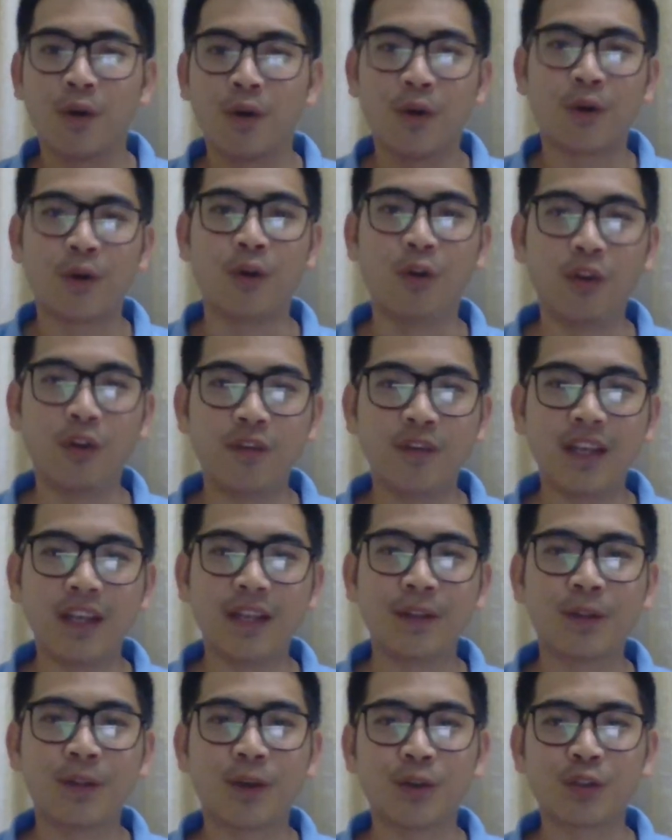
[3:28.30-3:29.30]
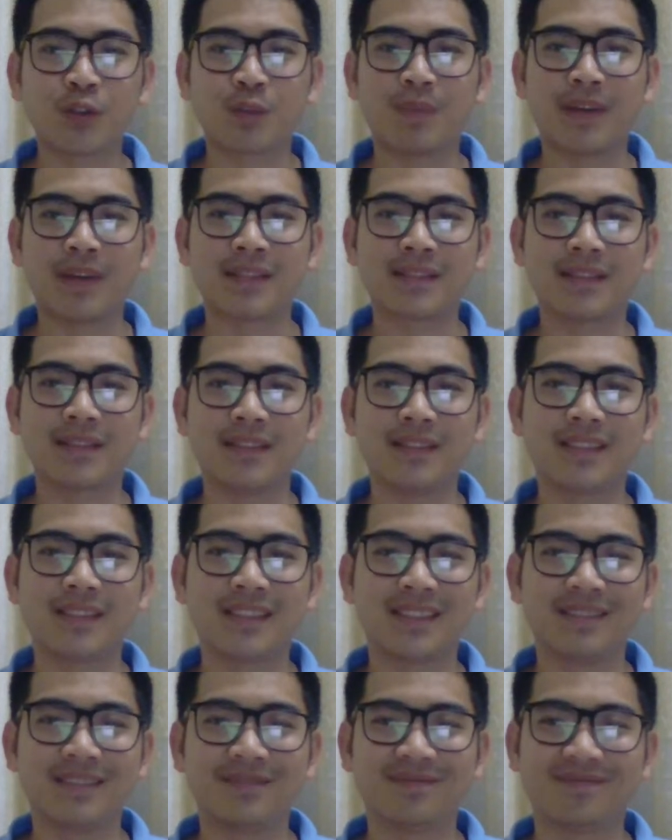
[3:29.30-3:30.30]
Good evening, Toastmasters.
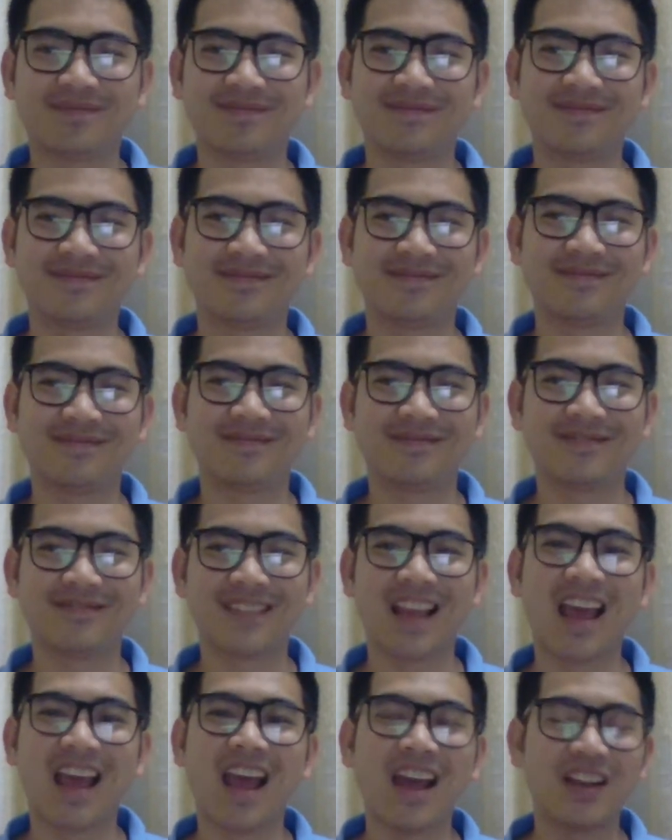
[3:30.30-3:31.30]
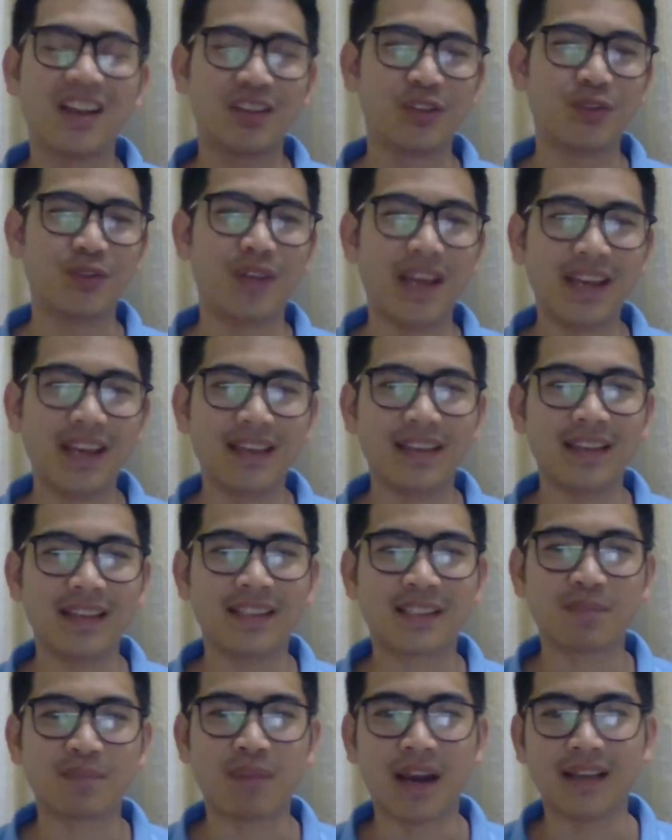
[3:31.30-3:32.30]
Today it's
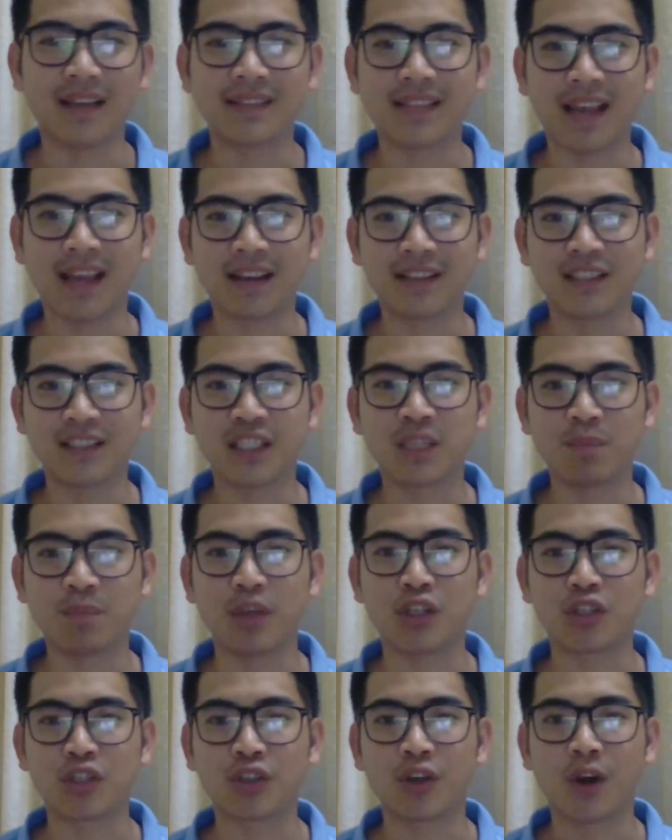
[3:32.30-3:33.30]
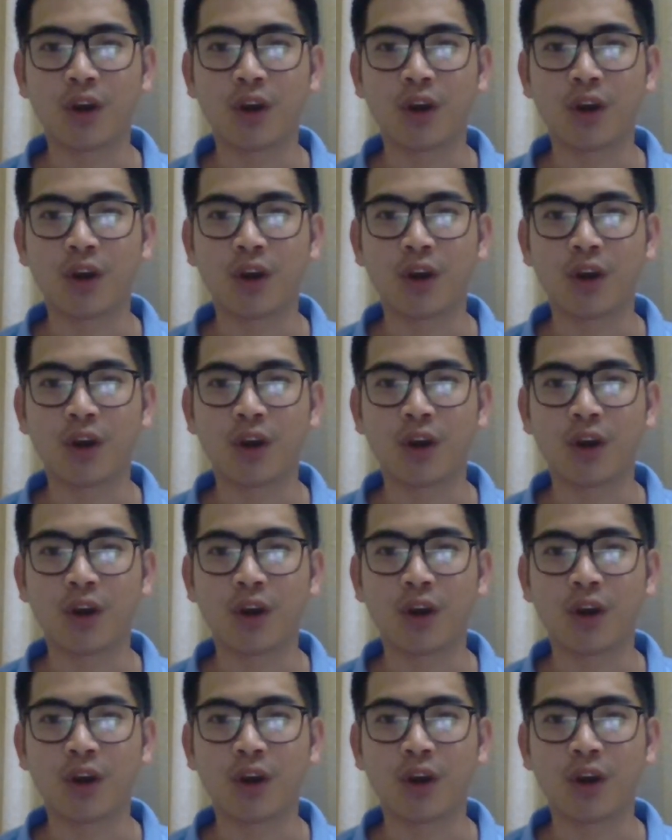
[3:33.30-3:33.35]
my second speech